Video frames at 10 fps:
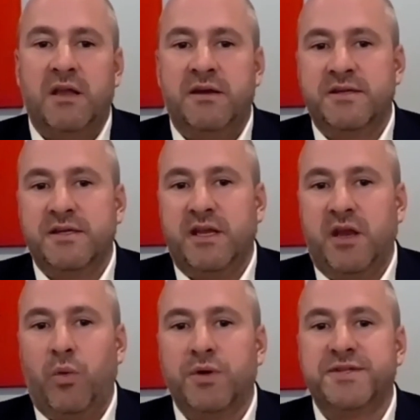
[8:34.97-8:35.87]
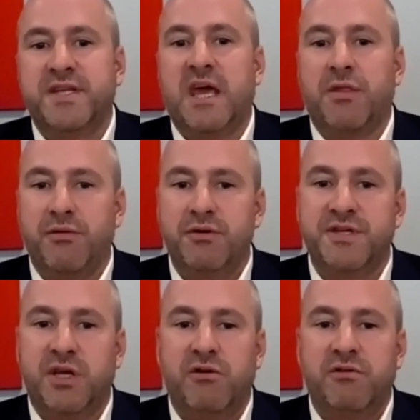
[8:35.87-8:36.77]
And, once they get through
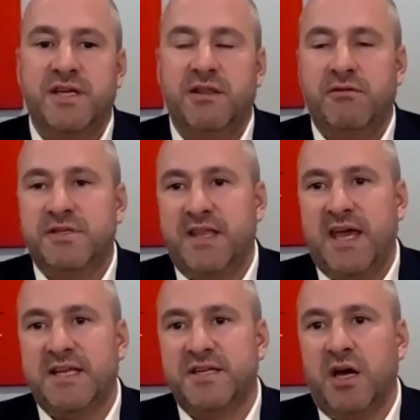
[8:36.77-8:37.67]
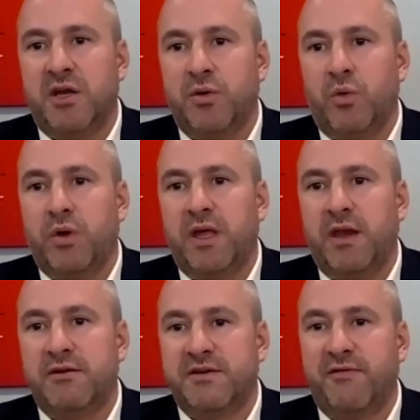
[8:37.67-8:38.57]
security and they're into the airside,
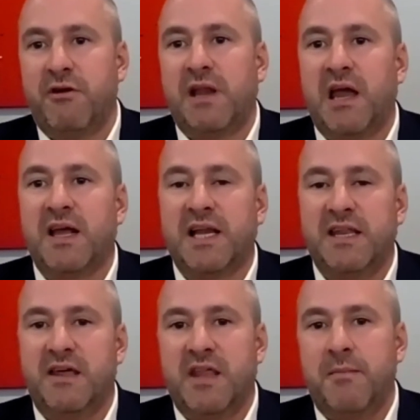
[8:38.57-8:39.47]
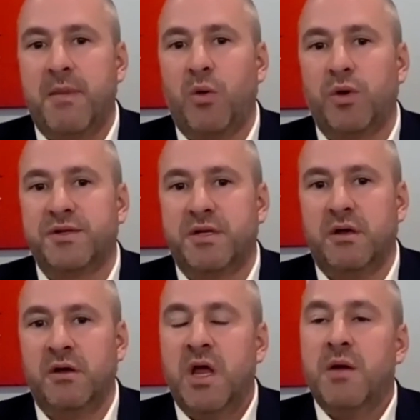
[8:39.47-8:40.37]
it's very likely that they may want
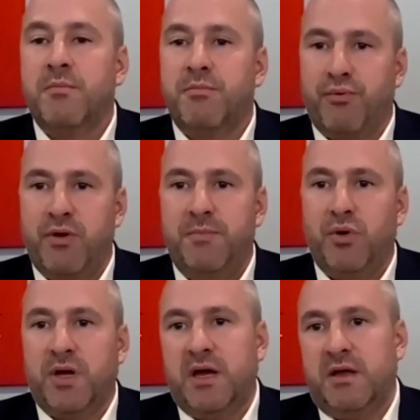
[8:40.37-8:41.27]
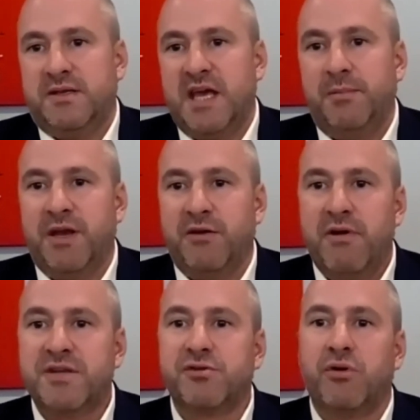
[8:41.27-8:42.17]
to pre-book a table in a
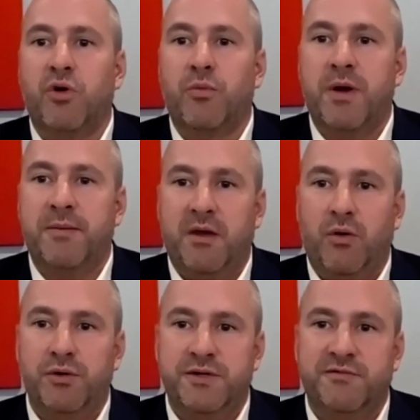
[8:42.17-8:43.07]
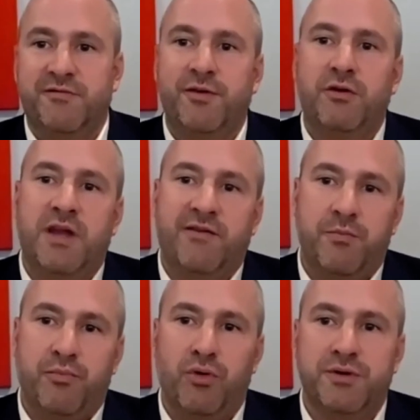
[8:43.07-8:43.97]
restaurant or maybe order some food, have it
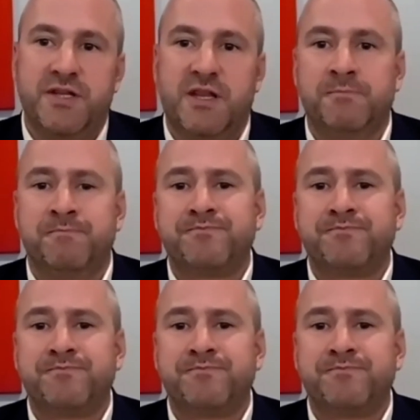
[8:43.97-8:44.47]
brought to them.